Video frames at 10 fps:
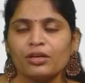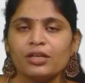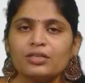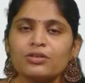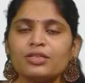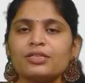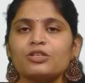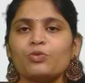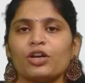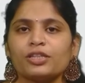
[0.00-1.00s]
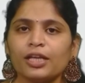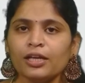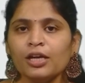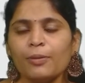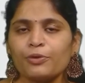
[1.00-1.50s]
So, this is what the
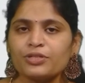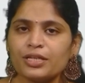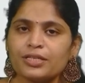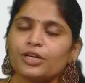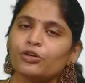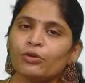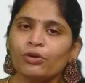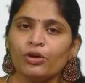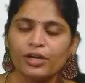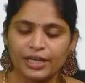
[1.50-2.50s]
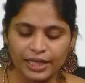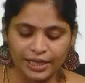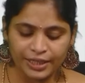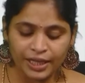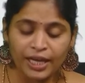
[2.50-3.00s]
procedure to delete.
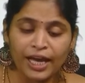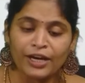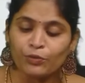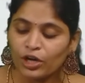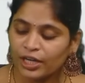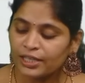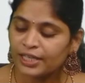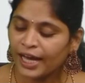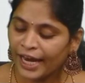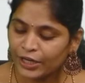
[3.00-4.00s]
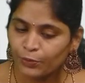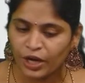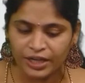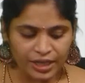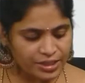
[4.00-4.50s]
And what are the
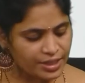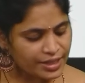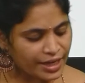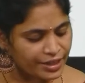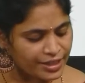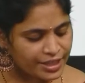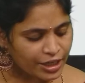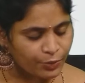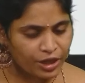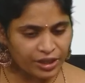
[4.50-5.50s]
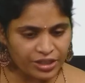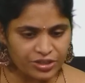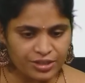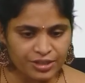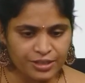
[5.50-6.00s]
advantages and disadvantages?